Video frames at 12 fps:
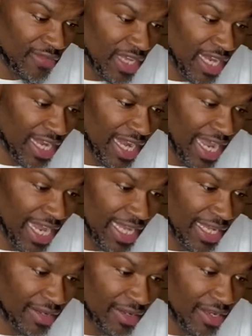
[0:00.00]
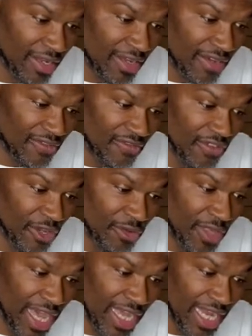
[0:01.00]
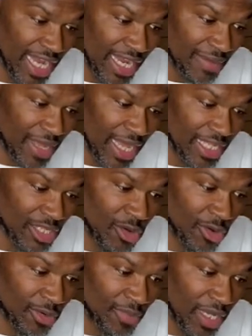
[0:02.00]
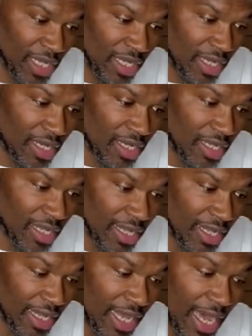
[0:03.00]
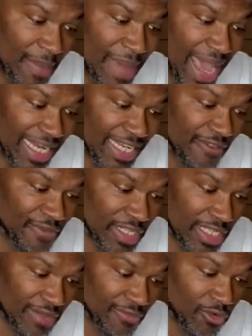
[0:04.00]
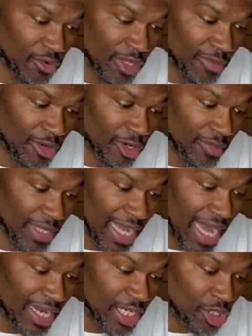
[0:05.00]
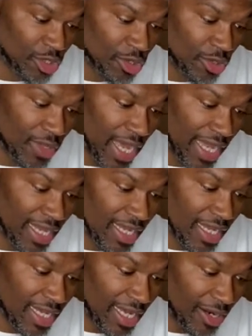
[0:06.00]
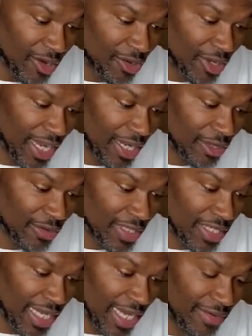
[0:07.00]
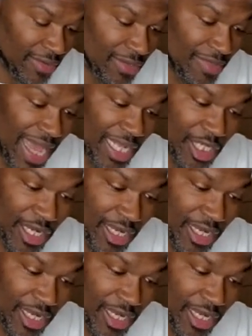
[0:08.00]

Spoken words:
and they can feel that, and it's going to be magnificent for them. They're going to be like, how did you do that? And all you got to do is say it was magic